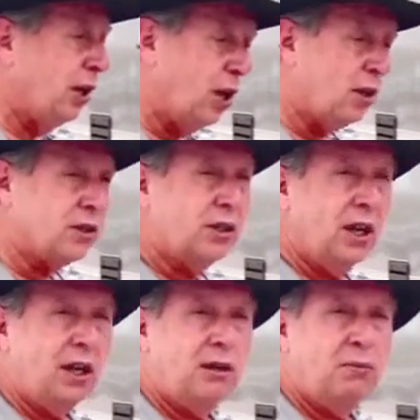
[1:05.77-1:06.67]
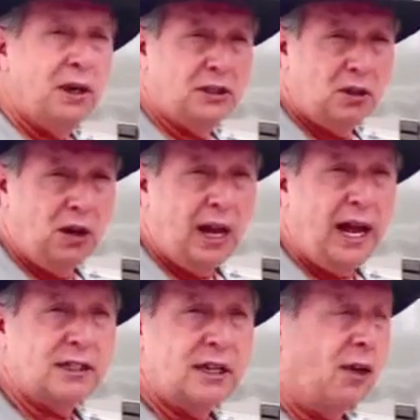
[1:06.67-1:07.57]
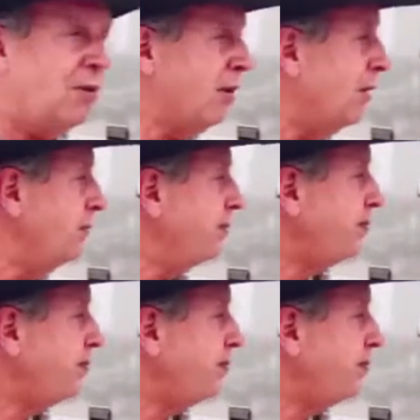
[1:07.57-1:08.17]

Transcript: looks good, but it's going to last longer.